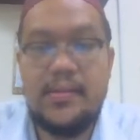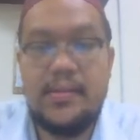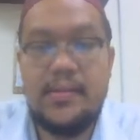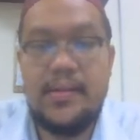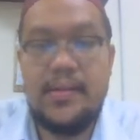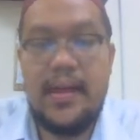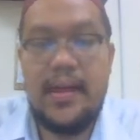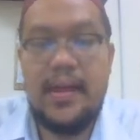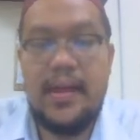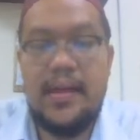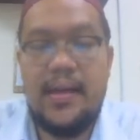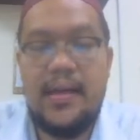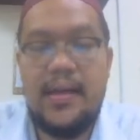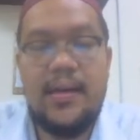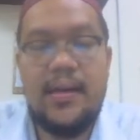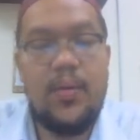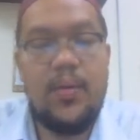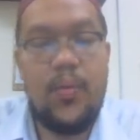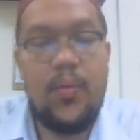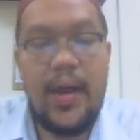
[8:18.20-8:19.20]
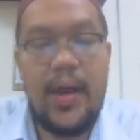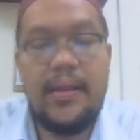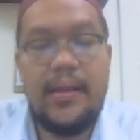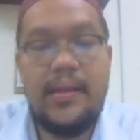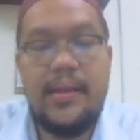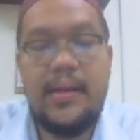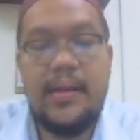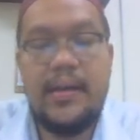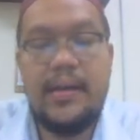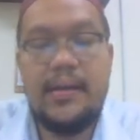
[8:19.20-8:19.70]

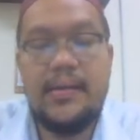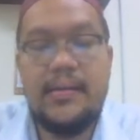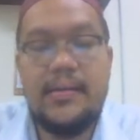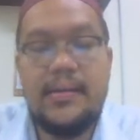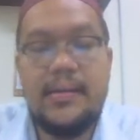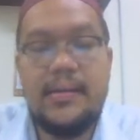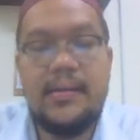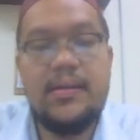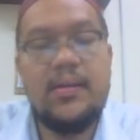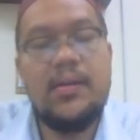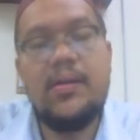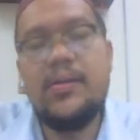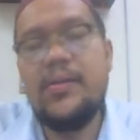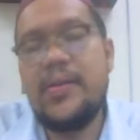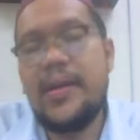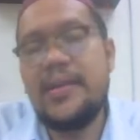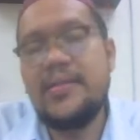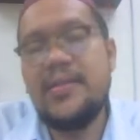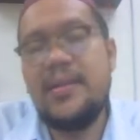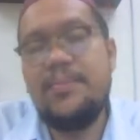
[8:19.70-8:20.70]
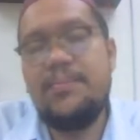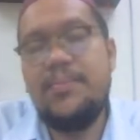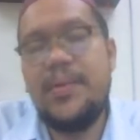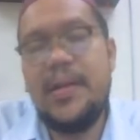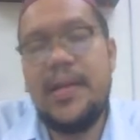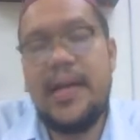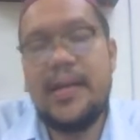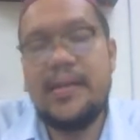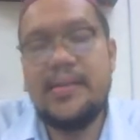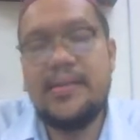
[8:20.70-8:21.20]
Or you can
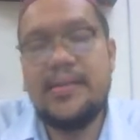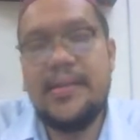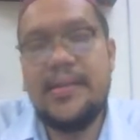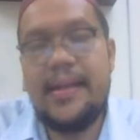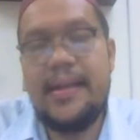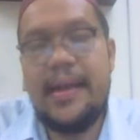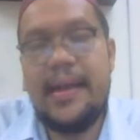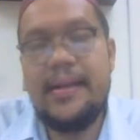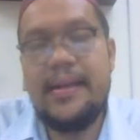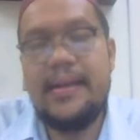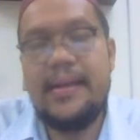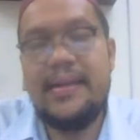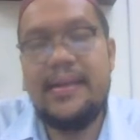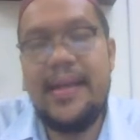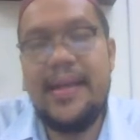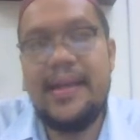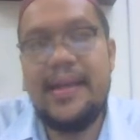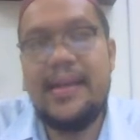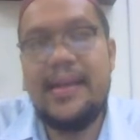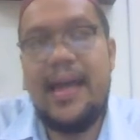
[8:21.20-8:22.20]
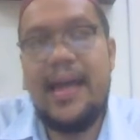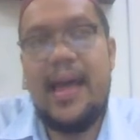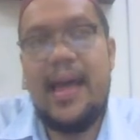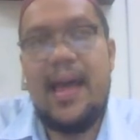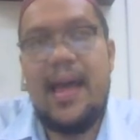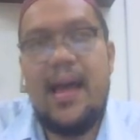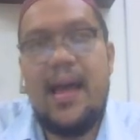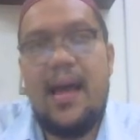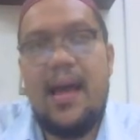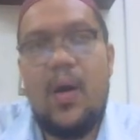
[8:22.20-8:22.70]
simply understand that the date
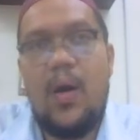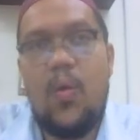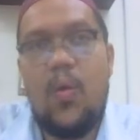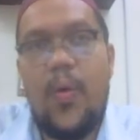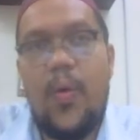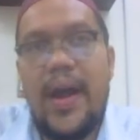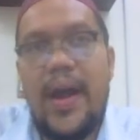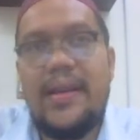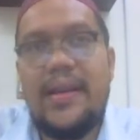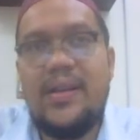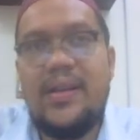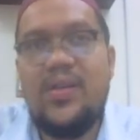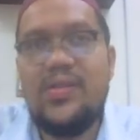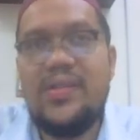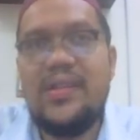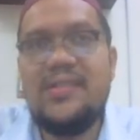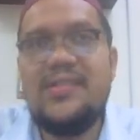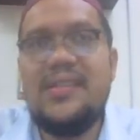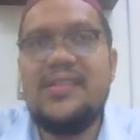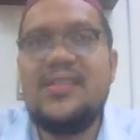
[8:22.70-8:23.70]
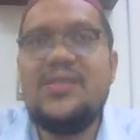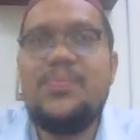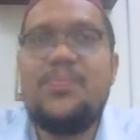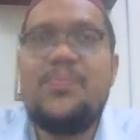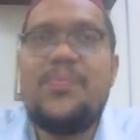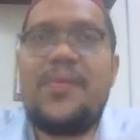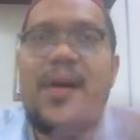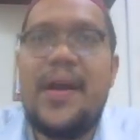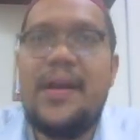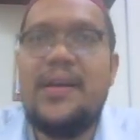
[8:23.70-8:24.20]
when the notice is
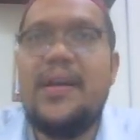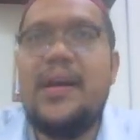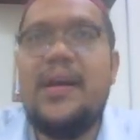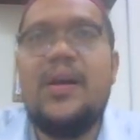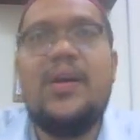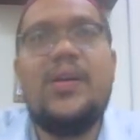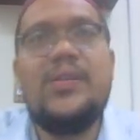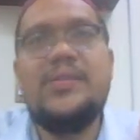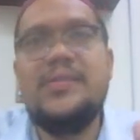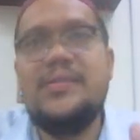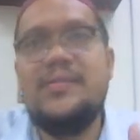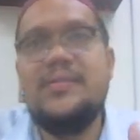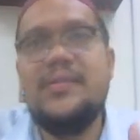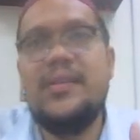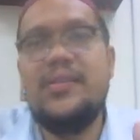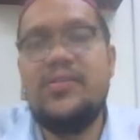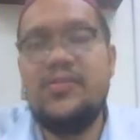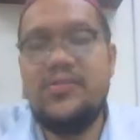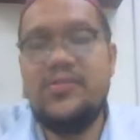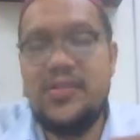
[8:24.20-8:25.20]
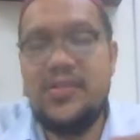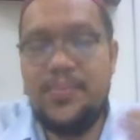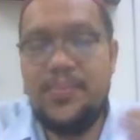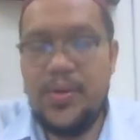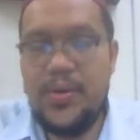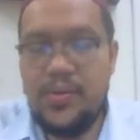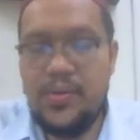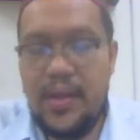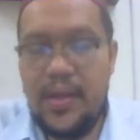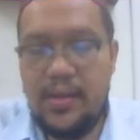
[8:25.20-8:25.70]
spread or
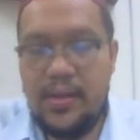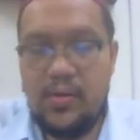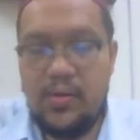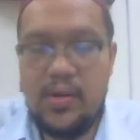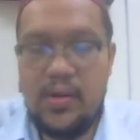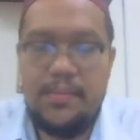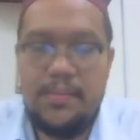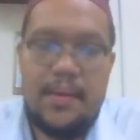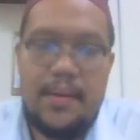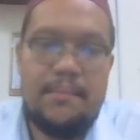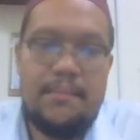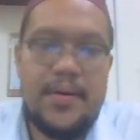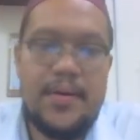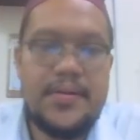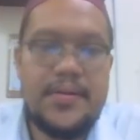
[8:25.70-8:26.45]
distributed to the members.